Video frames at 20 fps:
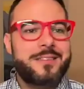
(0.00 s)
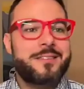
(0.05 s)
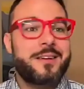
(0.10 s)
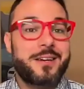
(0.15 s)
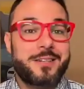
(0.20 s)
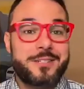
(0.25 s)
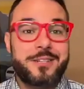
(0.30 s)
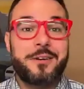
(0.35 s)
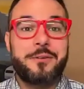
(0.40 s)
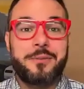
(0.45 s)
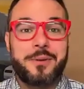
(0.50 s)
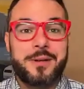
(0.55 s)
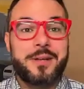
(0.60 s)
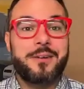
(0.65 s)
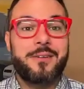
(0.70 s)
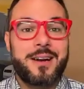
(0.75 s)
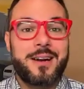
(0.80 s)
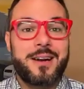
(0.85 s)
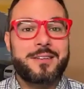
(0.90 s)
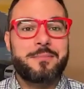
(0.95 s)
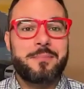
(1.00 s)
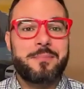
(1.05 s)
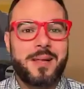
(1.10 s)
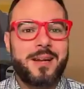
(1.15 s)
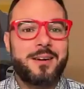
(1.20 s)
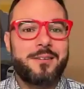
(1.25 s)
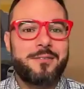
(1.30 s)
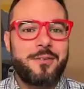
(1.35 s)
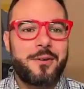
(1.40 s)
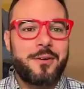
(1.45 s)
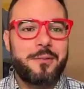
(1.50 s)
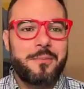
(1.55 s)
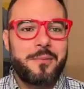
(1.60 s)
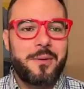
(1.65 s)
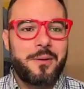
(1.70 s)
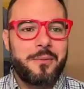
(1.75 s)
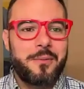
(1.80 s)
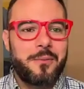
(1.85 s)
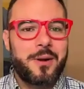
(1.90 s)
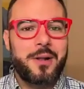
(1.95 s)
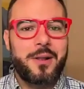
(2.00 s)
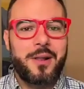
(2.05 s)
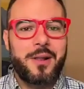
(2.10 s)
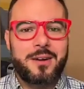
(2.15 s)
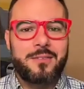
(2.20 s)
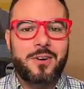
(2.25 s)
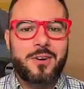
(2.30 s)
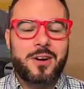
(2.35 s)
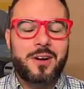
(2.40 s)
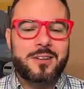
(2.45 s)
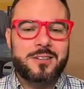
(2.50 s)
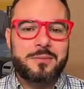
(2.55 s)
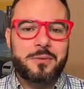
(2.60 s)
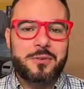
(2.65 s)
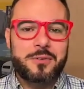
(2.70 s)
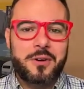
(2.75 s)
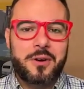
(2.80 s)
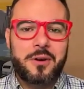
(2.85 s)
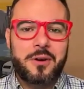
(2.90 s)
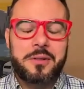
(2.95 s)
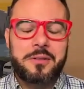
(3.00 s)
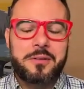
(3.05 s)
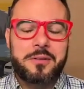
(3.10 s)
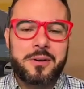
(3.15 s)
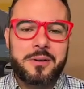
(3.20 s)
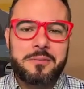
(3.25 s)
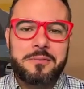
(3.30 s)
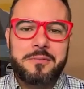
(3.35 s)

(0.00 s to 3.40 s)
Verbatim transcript: actually a really great explainer for yeah. what a lot of our customers are going through.